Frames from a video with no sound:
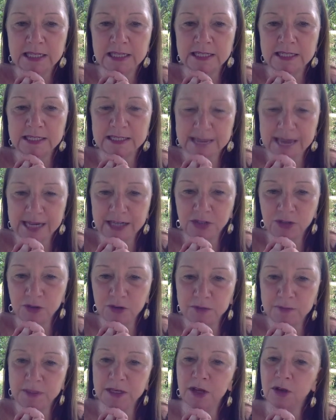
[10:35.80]

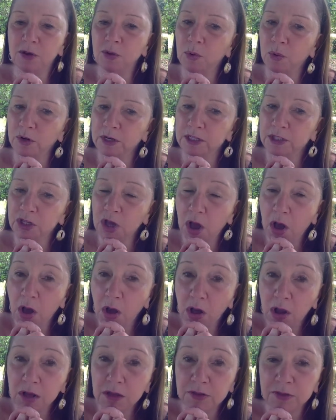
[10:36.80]
Daydreaming, according to
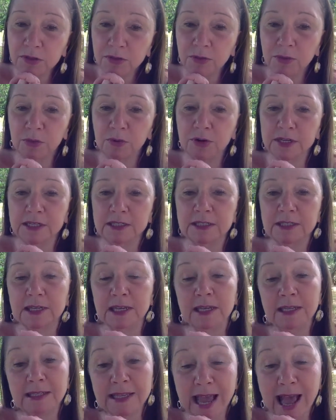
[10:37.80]
all authorities,
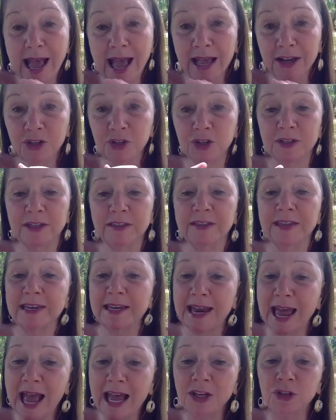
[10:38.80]
is actually the
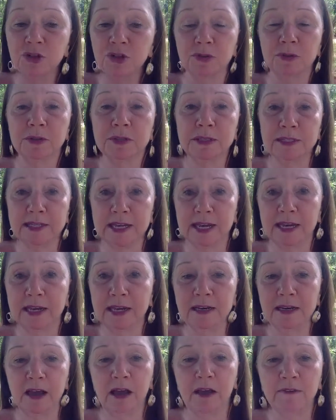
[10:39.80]
natural
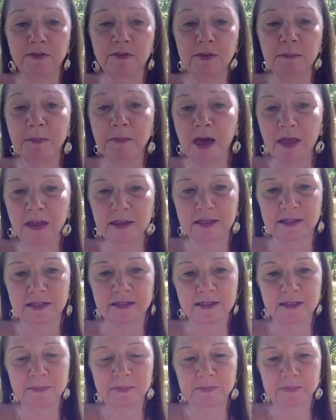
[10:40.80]
state of the
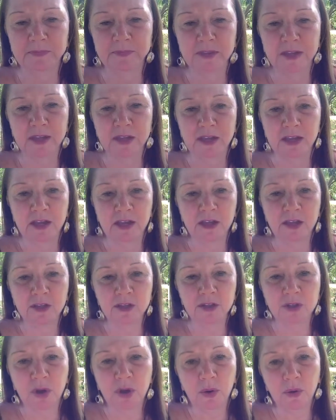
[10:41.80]
mind.
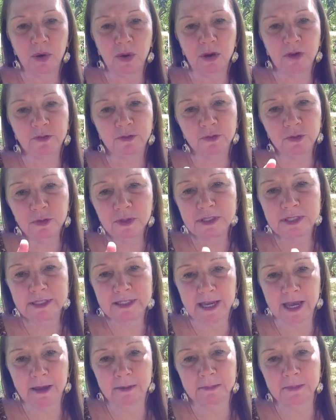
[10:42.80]
So a first
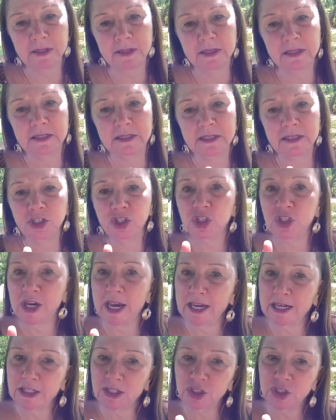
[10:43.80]
step is in
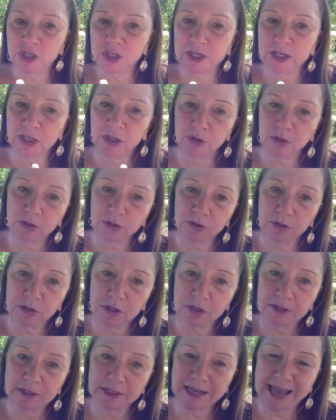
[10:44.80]
changing your
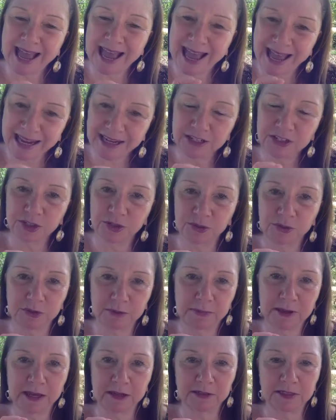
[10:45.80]
attitude
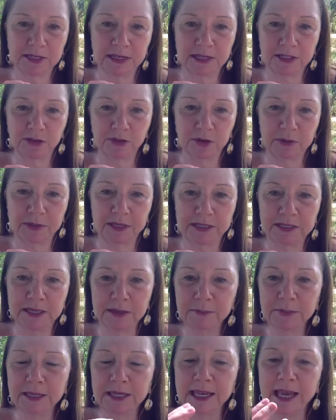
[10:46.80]
about daydreaming,
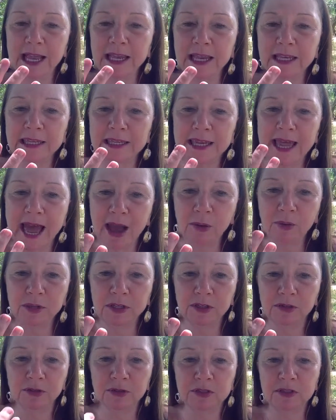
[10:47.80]
simply
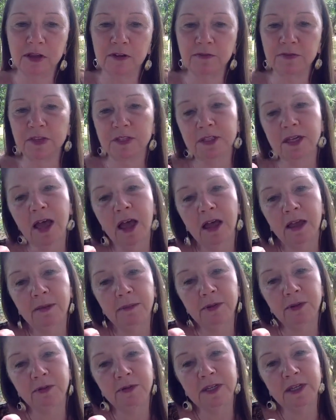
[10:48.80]
allowing yourself the
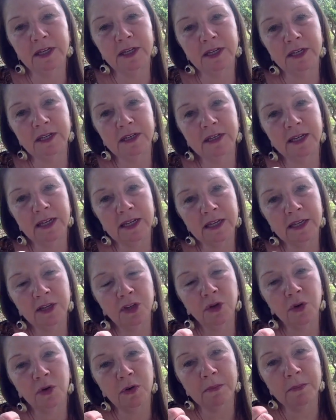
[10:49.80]
time you need in
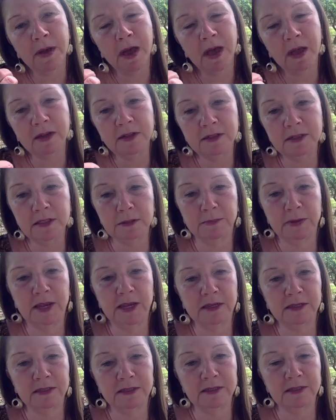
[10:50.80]
your mind
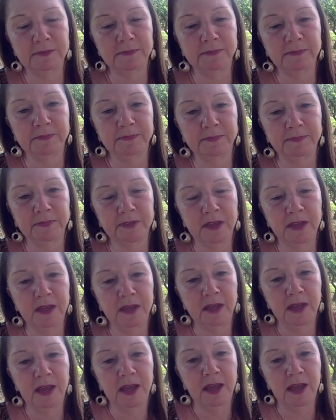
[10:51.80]
space,
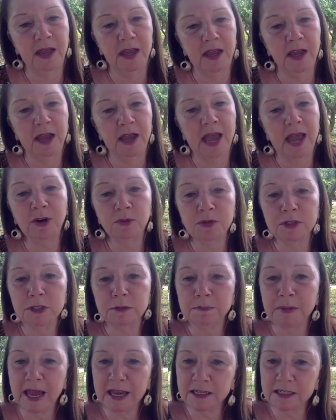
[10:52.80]
and
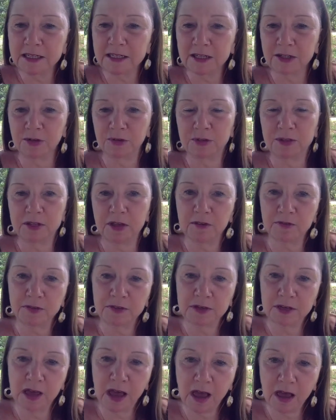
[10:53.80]
respecting yourself
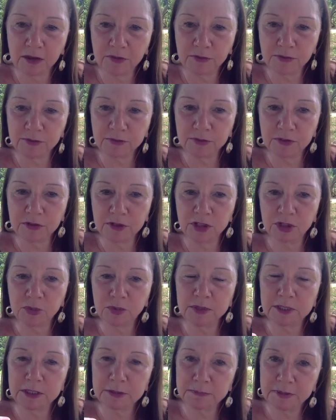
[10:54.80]
enough to
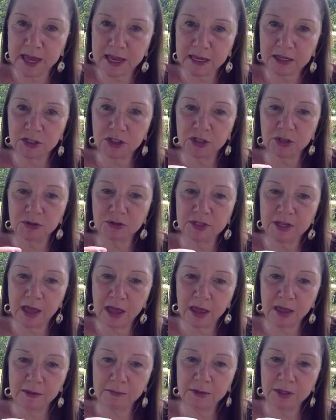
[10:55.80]
respect your
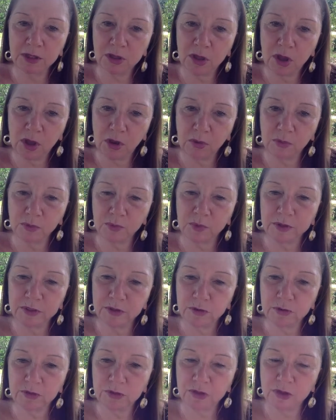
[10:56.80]
time alone with
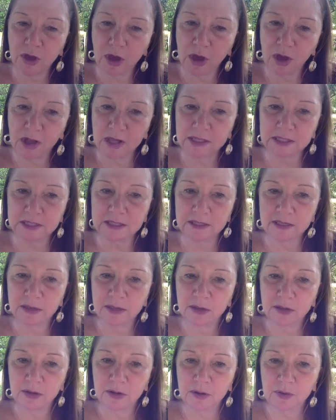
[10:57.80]
your thoughts,
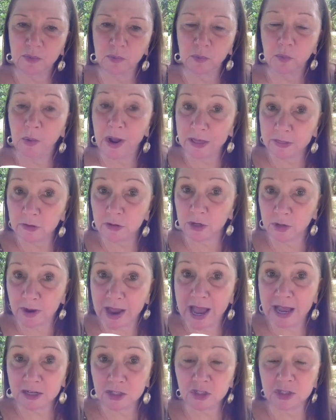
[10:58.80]
whether you're
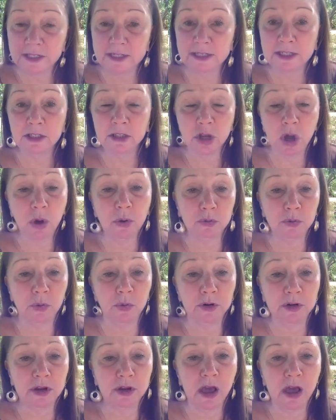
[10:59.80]
actually alone
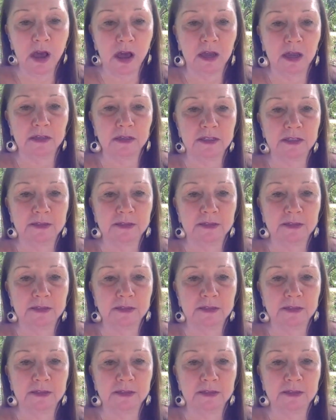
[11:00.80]
or not.